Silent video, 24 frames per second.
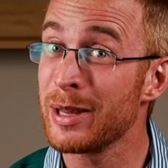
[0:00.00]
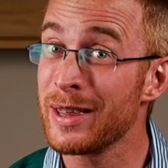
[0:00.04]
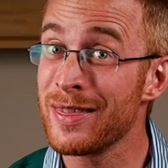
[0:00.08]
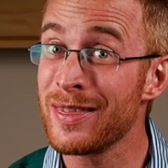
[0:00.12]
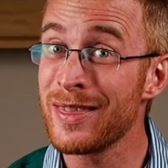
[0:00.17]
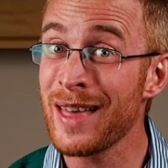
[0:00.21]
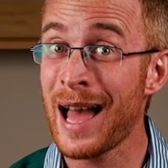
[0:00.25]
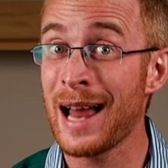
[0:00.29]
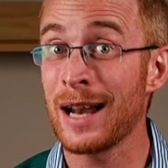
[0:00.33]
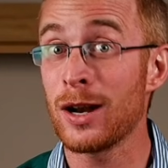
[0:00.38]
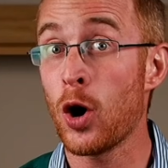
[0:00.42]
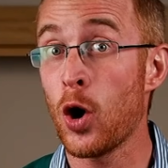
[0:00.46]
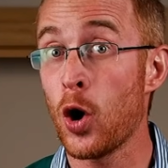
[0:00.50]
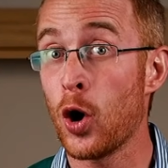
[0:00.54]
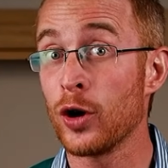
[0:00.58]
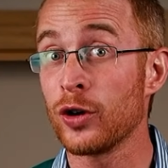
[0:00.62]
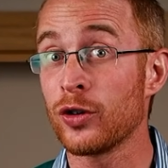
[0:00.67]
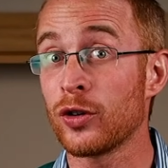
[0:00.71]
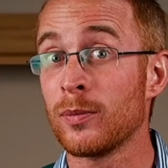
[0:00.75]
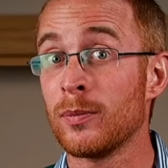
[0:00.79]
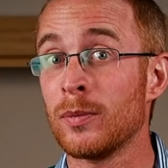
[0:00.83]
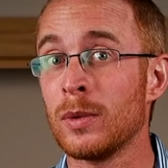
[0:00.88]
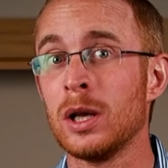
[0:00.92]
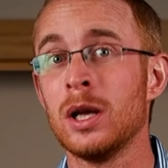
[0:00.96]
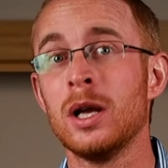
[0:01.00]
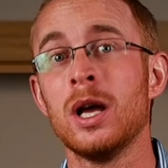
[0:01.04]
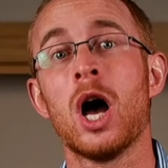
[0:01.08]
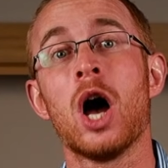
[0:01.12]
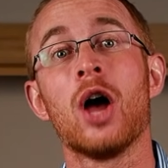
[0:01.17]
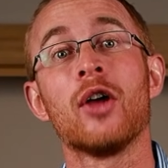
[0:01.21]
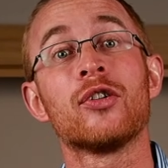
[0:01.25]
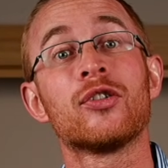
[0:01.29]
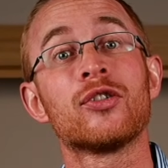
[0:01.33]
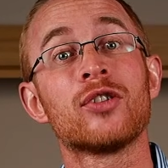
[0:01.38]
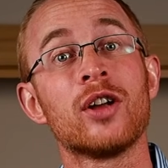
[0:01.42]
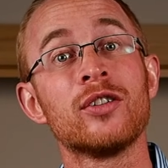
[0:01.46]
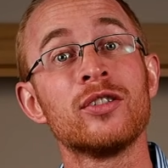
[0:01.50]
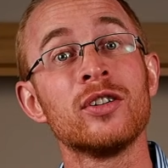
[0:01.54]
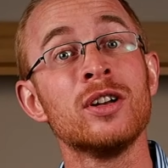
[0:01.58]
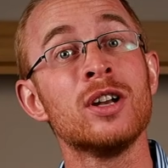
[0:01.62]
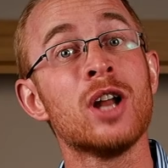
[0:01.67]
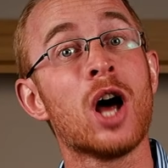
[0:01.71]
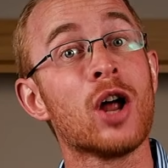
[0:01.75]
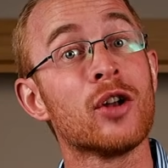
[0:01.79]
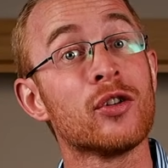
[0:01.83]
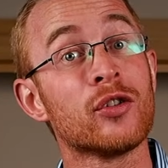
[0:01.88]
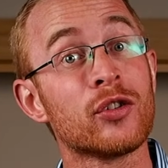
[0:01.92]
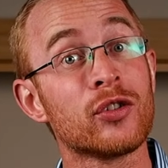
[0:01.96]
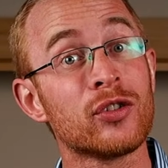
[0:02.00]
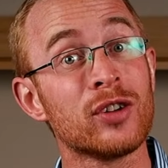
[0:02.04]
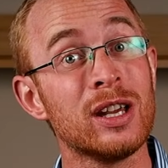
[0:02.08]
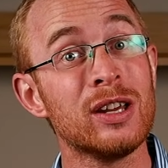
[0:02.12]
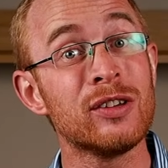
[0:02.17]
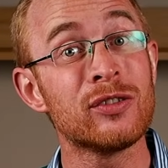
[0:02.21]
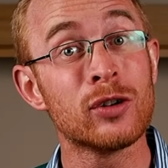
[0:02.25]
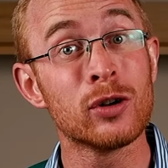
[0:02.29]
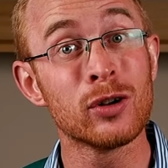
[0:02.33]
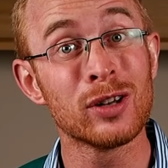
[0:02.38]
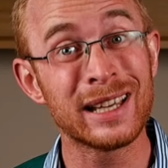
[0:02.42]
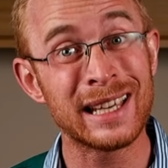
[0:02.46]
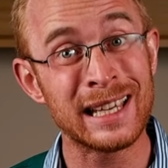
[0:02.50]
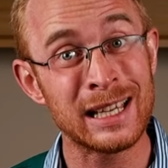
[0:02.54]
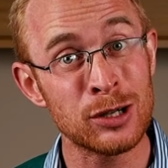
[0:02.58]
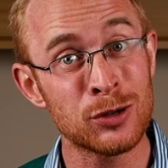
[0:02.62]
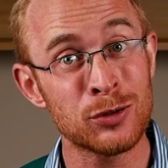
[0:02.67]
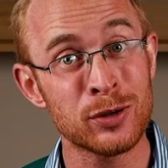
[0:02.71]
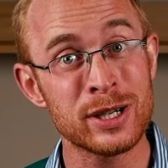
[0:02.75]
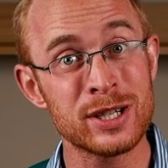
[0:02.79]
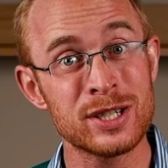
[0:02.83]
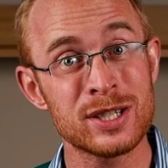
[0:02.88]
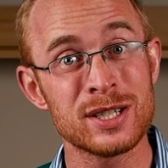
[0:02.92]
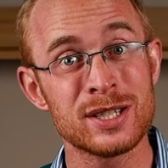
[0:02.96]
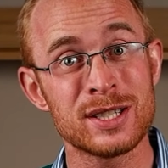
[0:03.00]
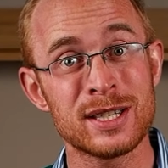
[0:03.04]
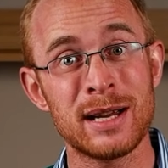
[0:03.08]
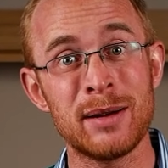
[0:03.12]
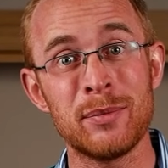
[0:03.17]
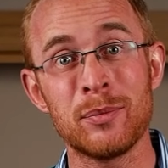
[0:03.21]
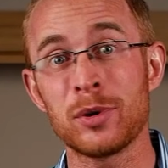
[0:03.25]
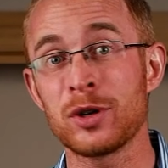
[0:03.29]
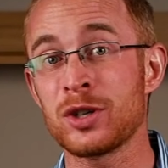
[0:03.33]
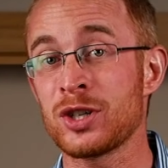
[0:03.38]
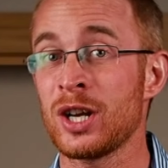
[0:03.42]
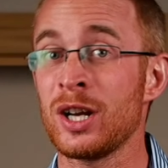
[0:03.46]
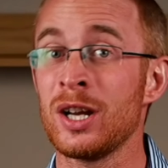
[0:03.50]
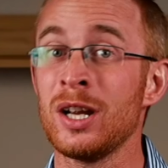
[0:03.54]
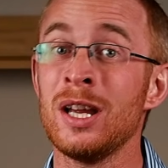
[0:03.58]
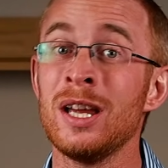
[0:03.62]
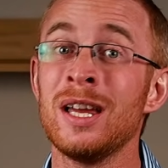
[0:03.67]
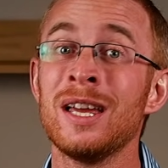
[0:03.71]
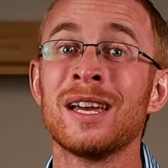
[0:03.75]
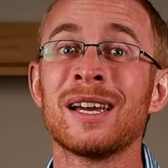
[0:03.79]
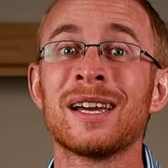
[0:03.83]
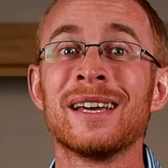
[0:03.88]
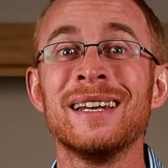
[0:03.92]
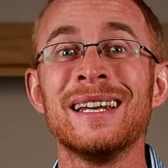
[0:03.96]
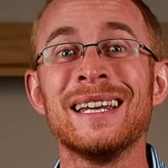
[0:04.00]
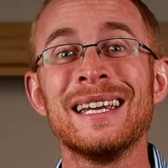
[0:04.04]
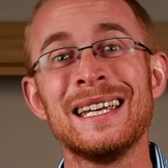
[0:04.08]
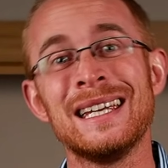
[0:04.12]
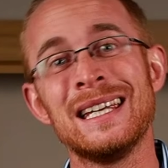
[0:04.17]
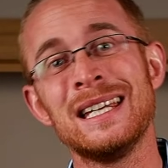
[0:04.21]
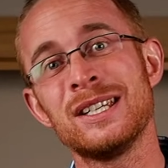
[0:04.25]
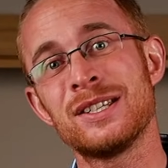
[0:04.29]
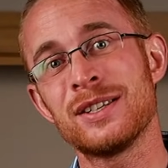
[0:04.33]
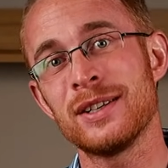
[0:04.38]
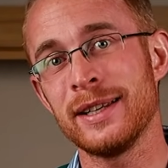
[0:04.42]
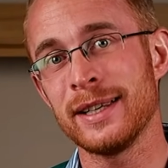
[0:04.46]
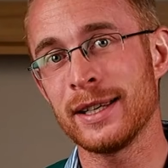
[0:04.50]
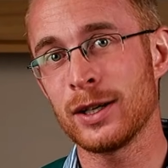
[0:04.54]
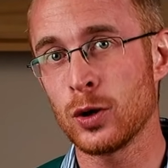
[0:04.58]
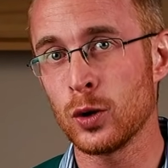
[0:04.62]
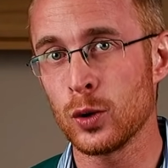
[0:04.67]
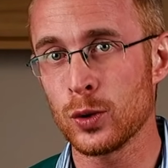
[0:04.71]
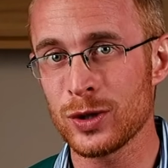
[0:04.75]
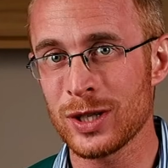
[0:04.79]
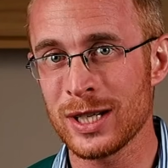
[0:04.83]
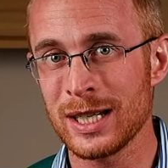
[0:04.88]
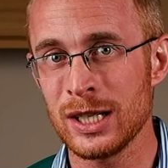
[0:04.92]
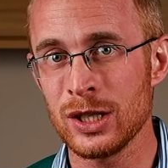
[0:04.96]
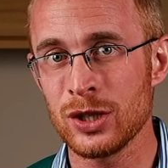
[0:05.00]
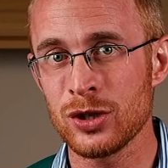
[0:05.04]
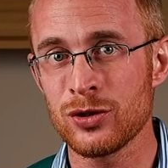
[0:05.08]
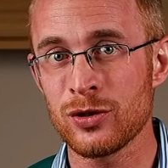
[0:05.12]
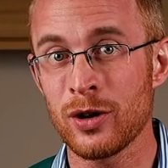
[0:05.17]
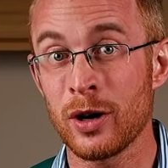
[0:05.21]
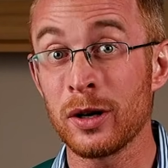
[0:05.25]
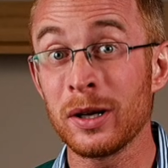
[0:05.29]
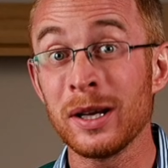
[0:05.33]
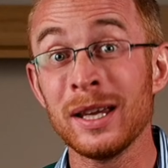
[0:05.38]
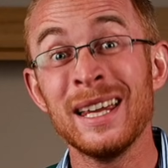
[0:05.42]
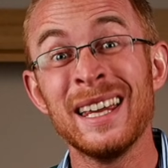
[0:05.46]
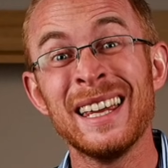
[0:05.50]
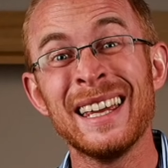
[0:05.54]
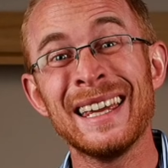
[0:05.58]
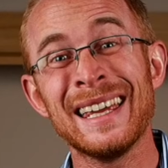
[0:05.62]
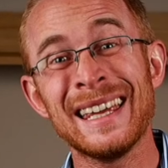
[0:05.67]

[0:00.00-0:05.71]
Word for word: to be that hot. A sudden unseasonal increase in temperature can easily cause heat stroke